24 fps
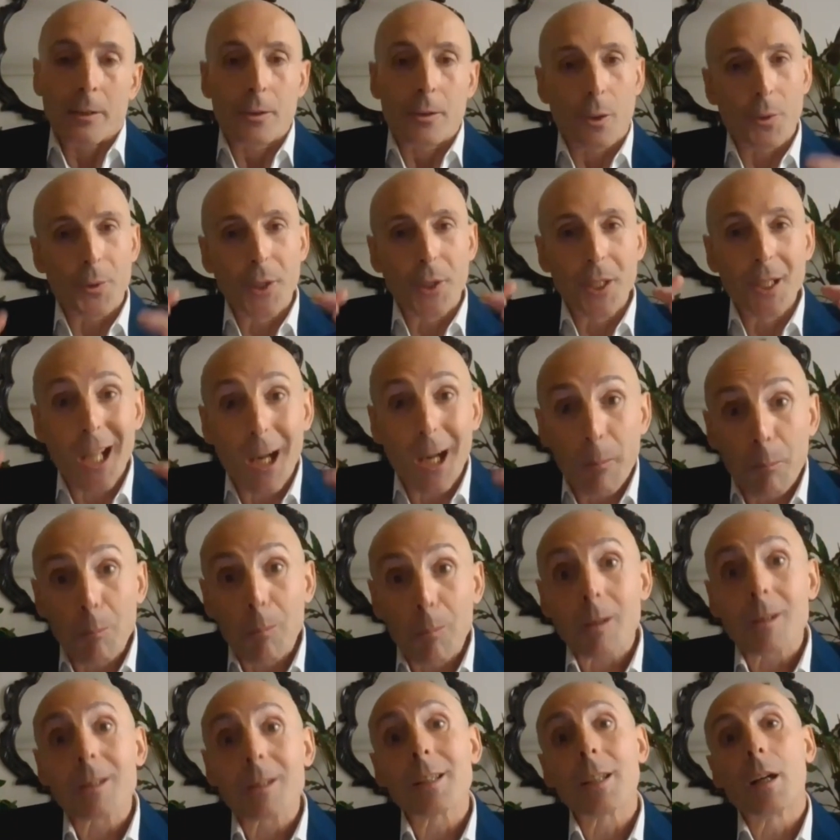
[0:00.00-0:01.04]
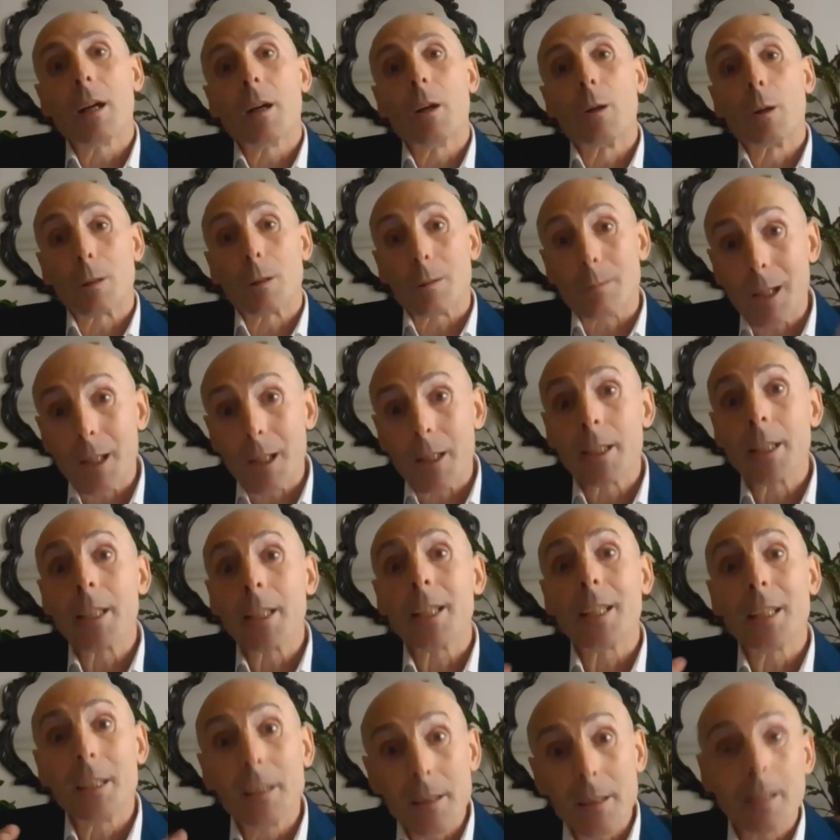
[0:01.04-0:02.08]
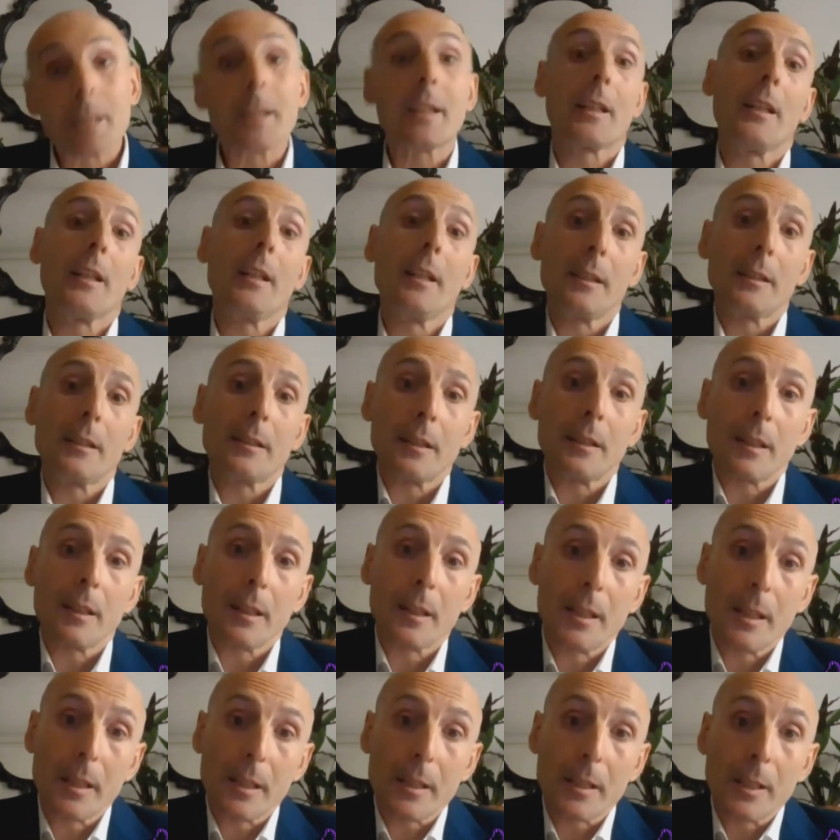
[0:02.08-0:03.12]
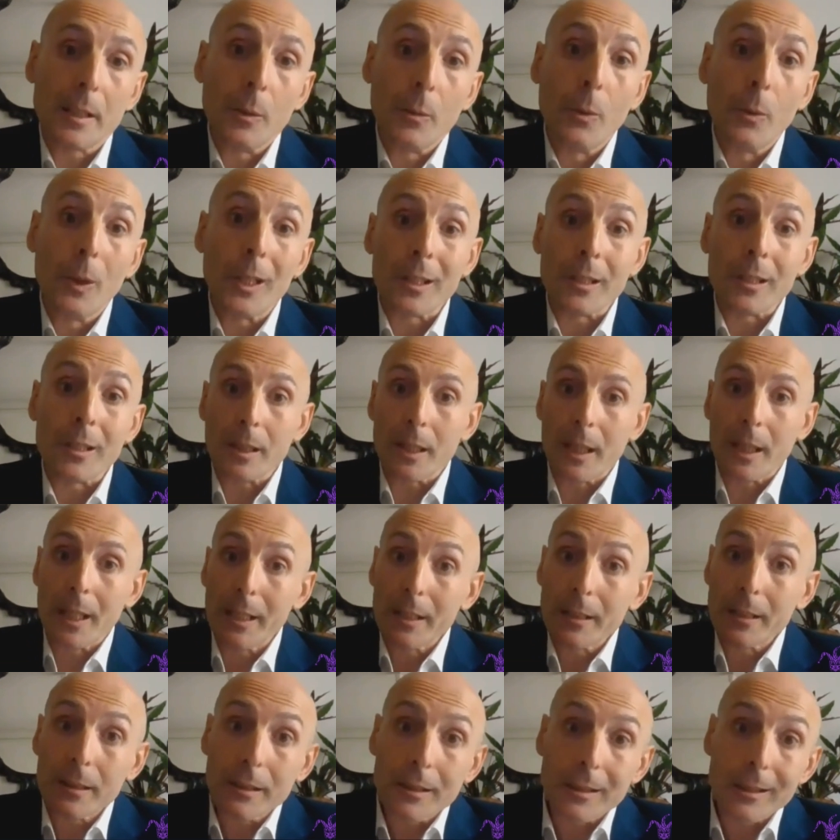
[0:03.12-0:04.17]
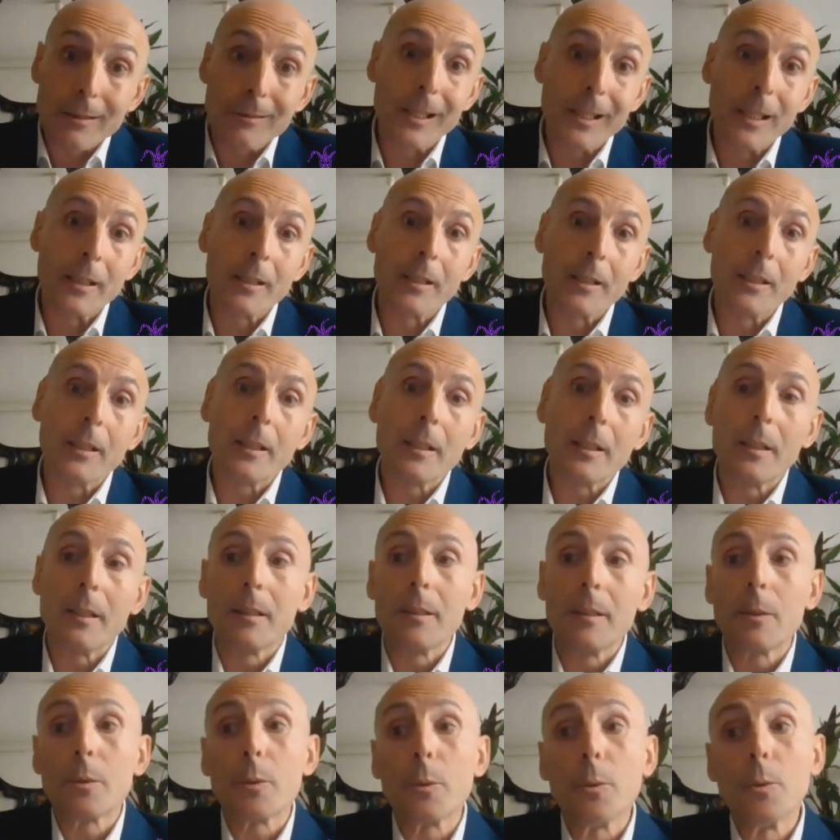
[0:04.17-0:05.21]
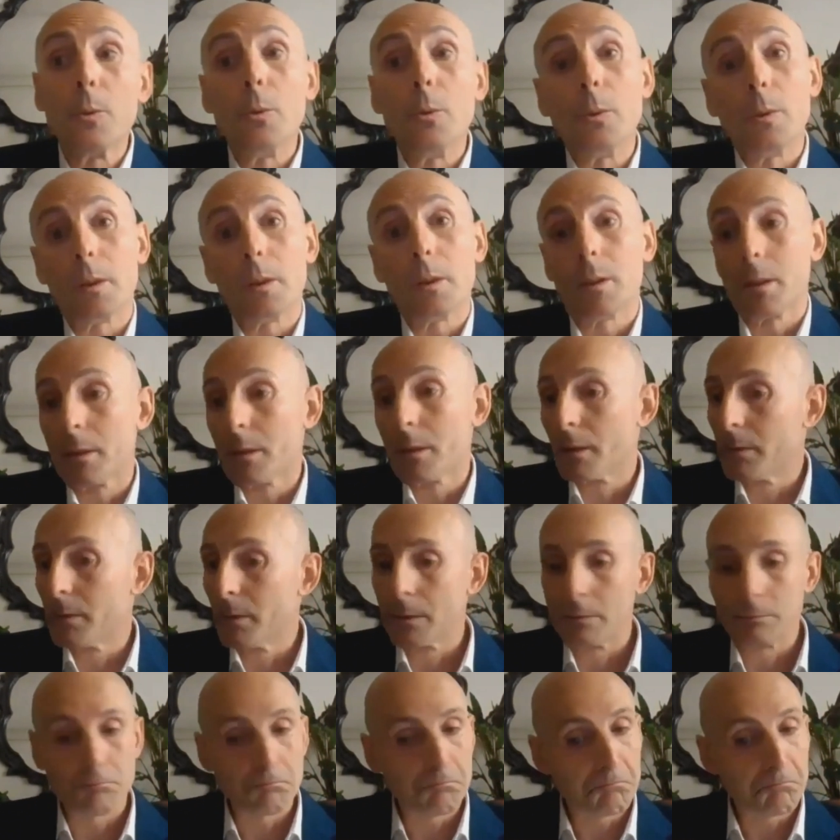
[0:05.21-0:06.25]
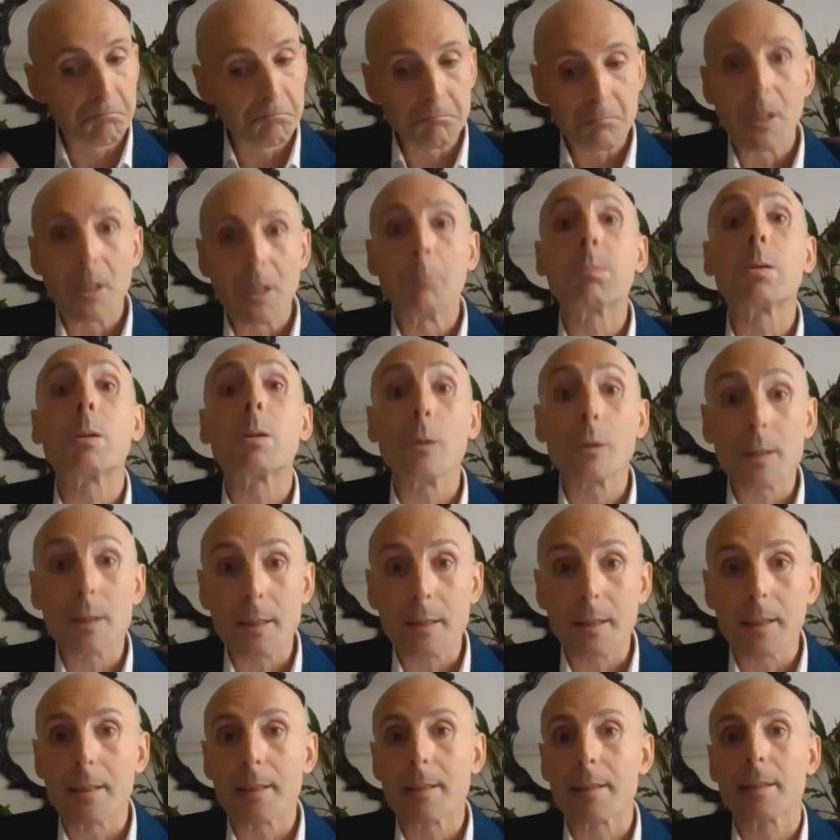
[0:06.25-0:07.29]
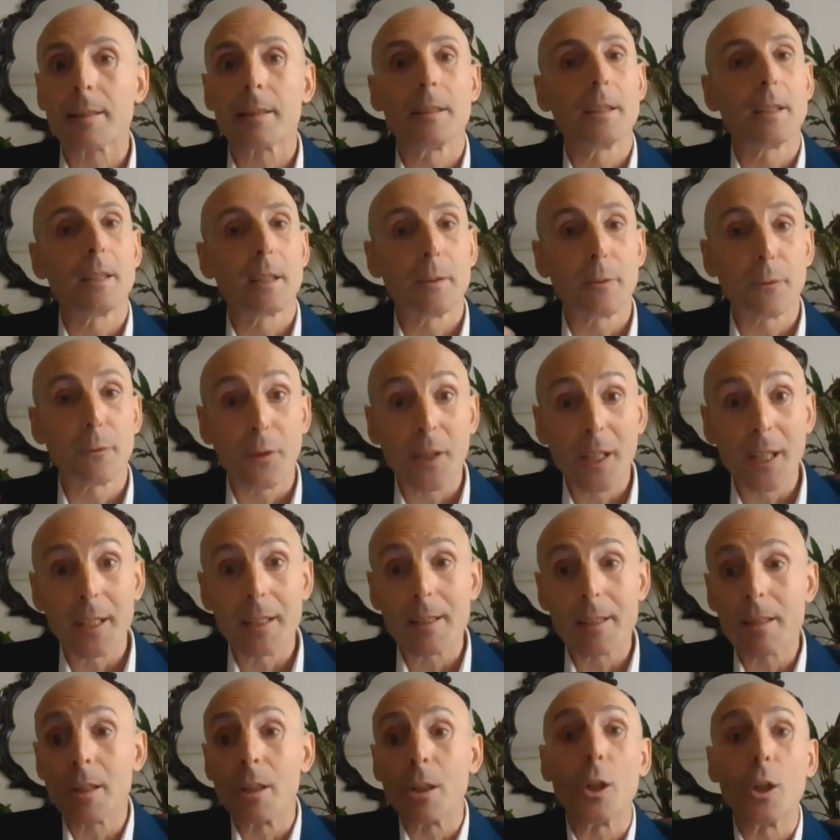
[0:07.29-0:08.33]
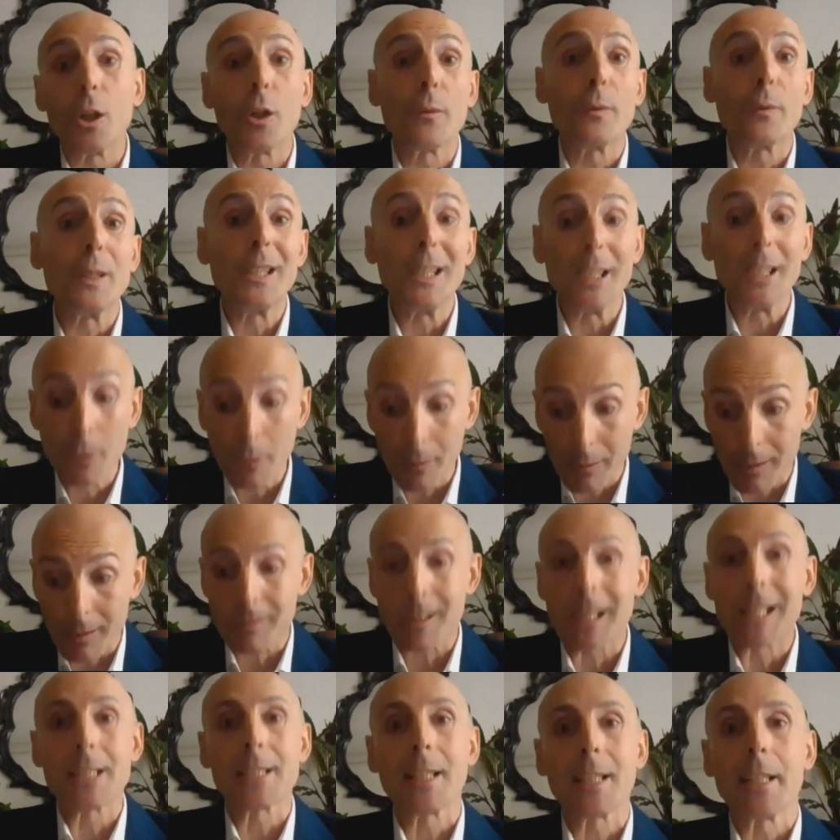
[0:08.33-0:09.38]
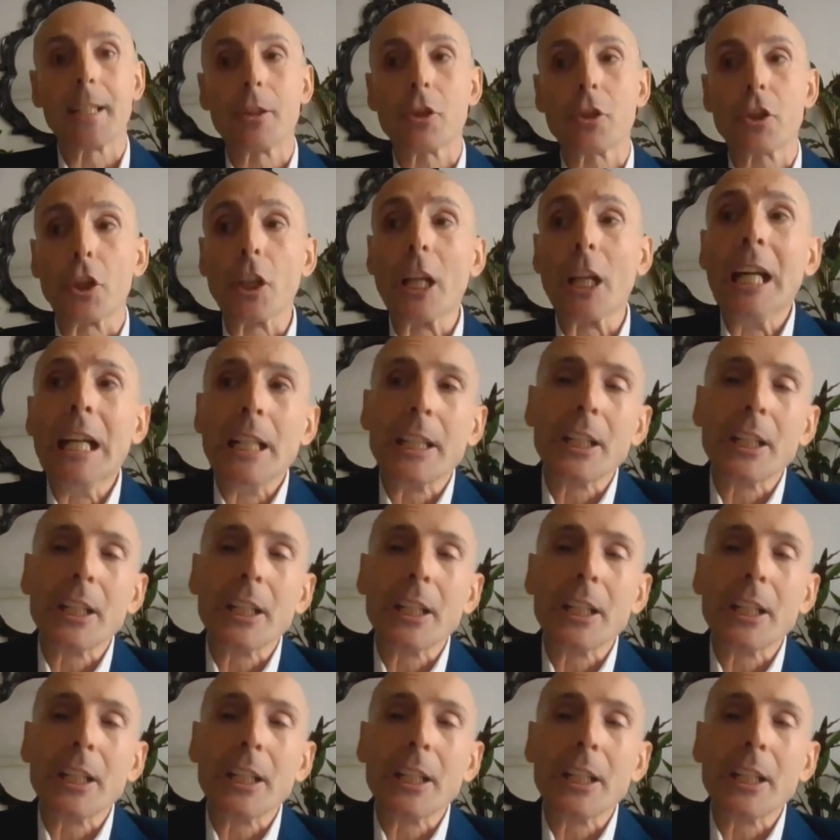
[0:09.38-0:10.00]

So the numbers already indicate that we are entering into a process, a phase of de-dollarization.